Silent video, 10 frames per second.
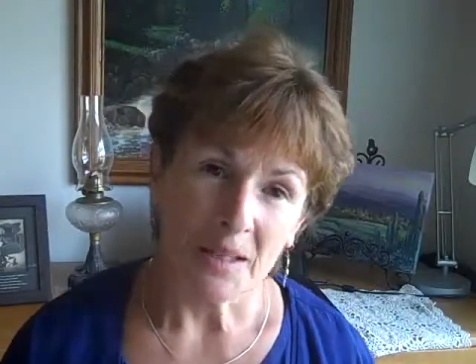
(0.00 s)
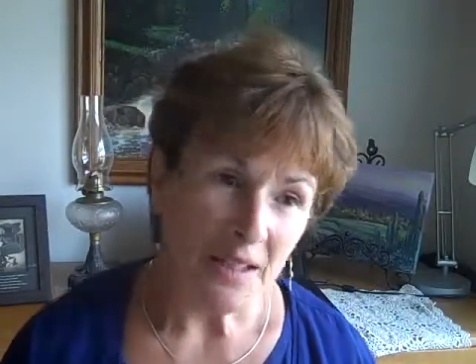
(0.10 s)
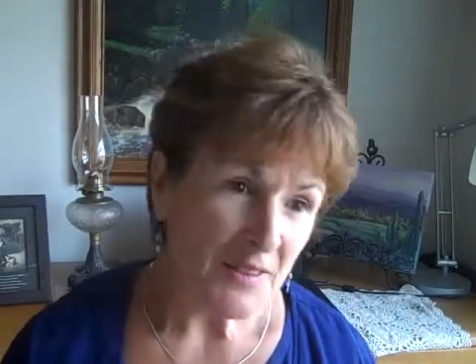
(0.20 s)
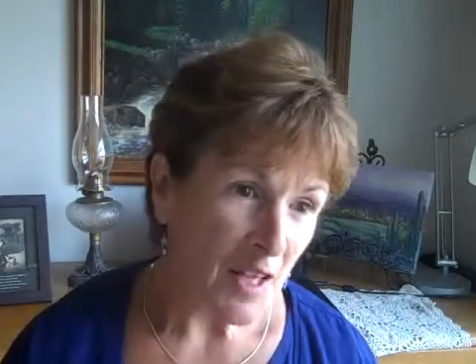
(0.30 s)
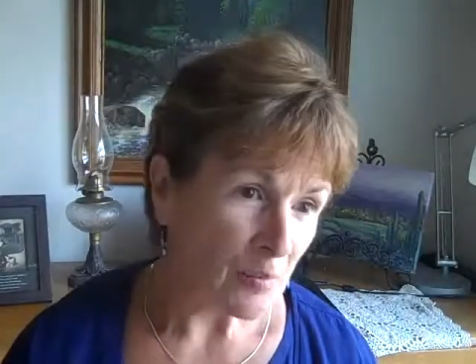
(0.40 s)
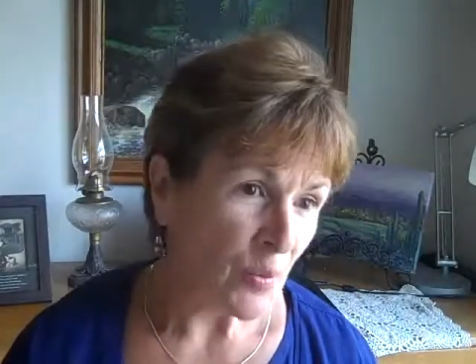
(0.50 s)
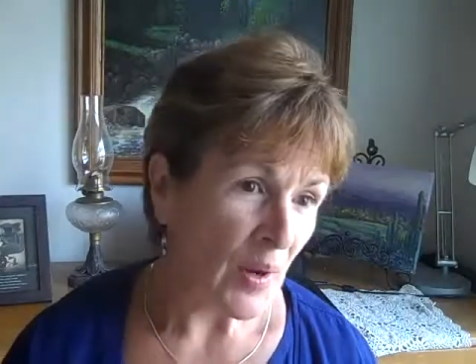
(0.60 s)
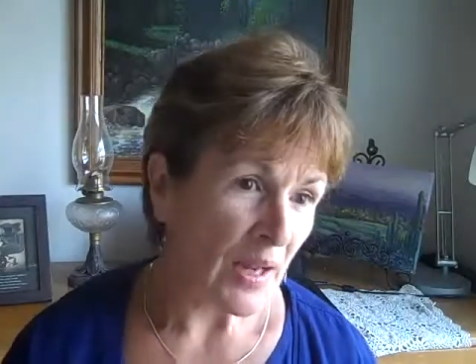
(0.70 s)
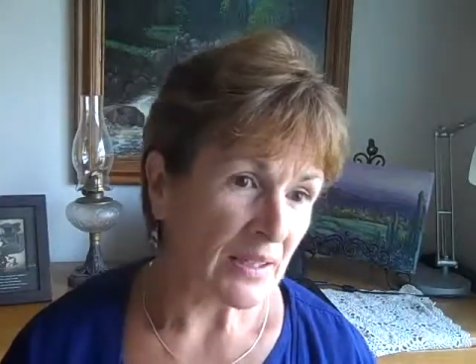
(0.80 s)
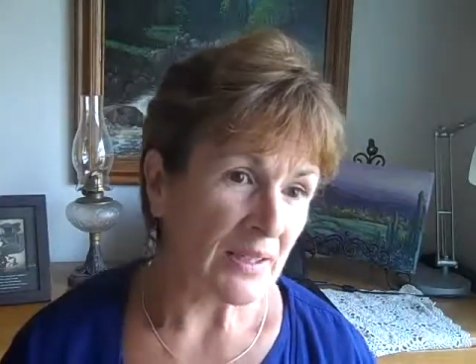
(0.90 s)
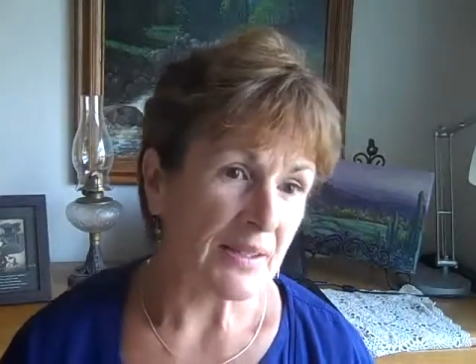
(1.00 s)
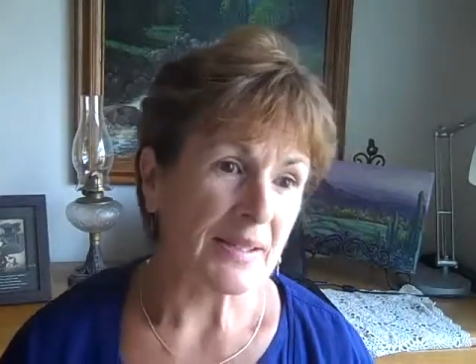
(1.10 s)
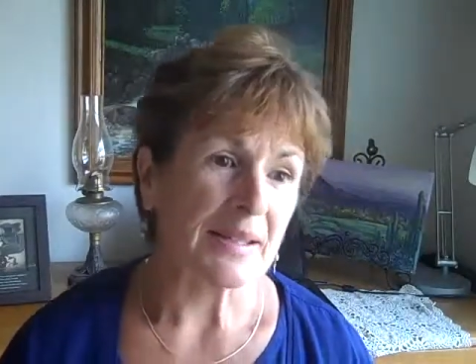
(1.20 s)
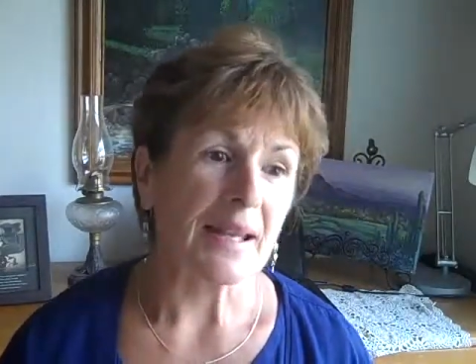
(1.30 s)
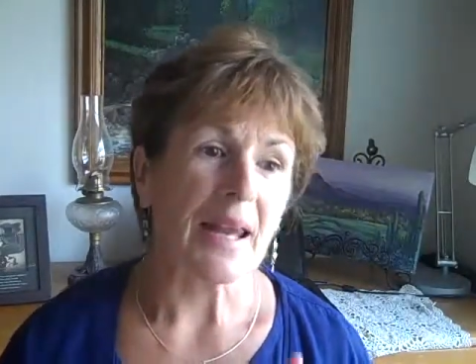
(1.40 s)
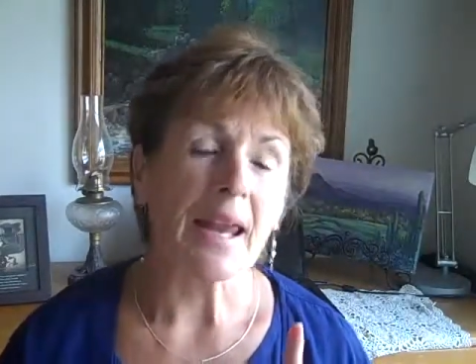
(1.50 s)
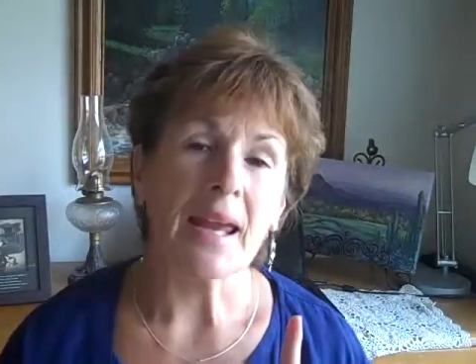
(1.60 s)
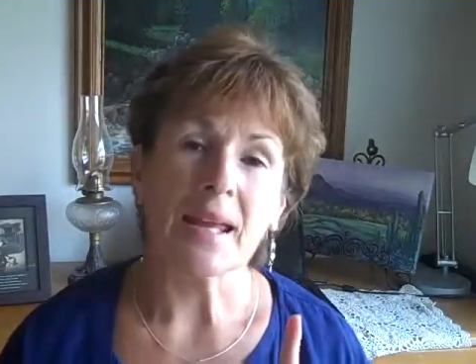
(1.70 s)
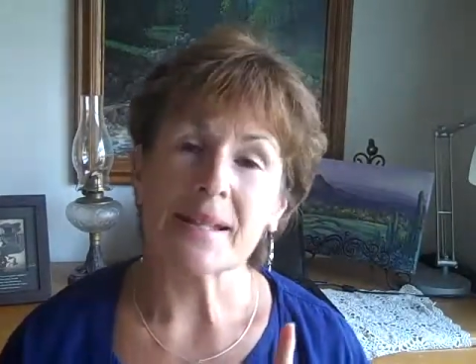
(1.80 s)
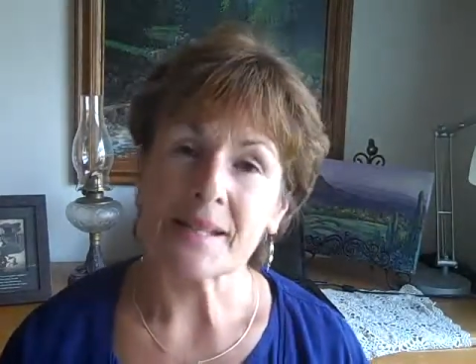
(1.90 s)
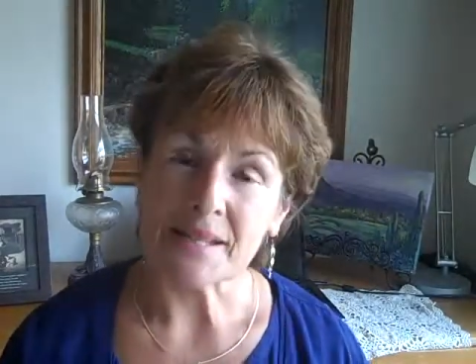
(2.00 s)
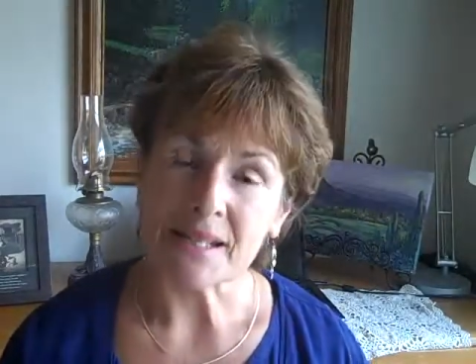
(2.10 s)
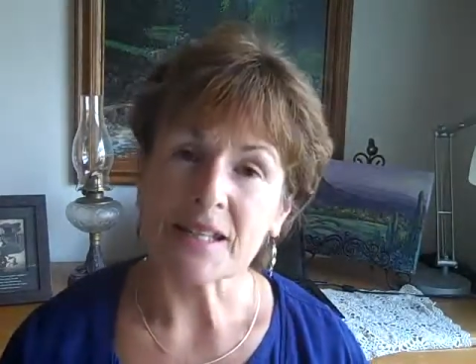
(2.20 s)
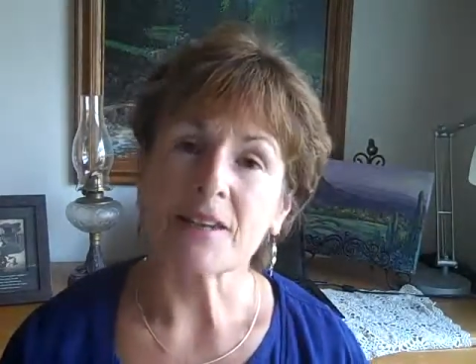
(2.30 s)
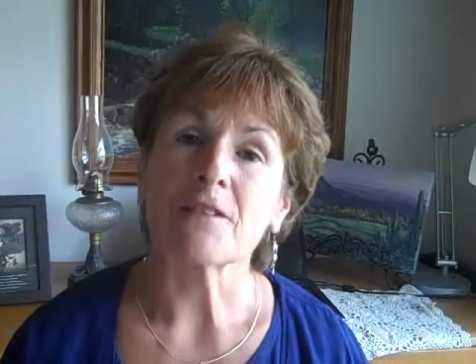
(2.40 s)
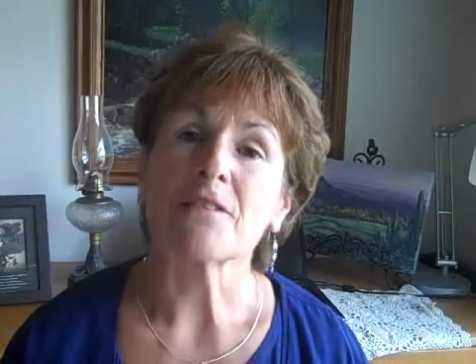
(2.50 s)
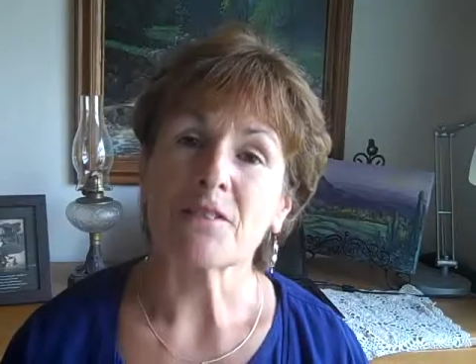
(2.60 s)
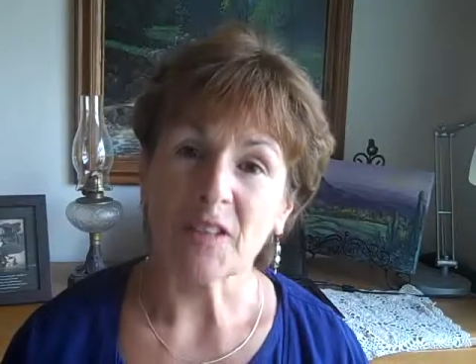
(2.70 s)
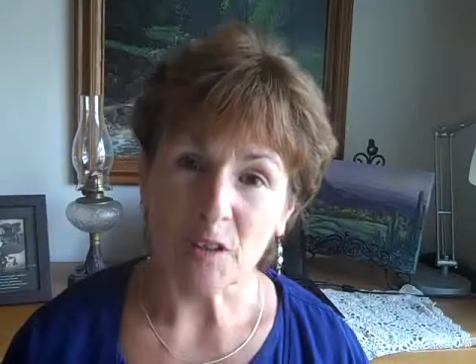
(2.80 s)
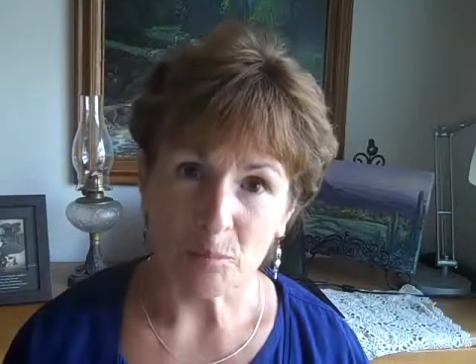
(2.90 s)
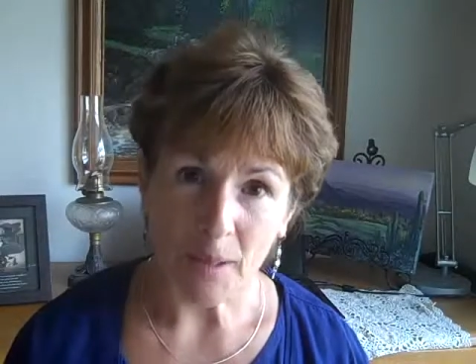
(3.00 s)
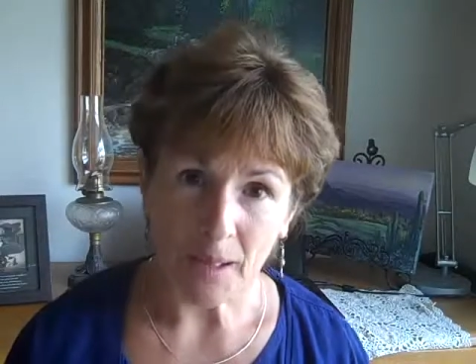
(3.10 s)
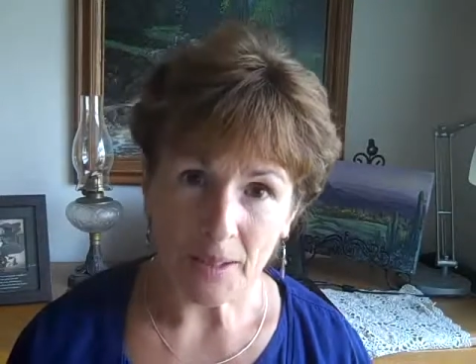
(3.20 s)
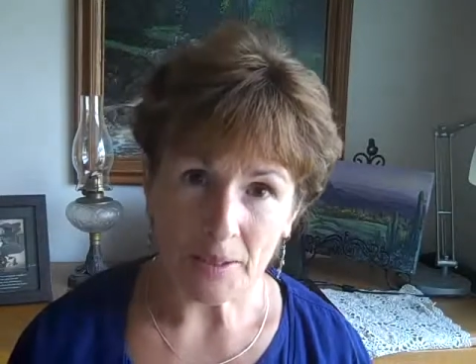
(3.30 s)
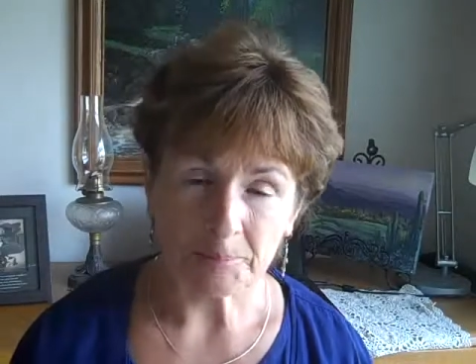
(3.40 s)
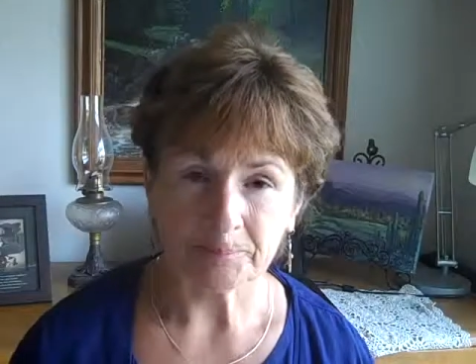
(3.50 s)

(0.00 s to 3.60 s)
Get that practice and seek feedback.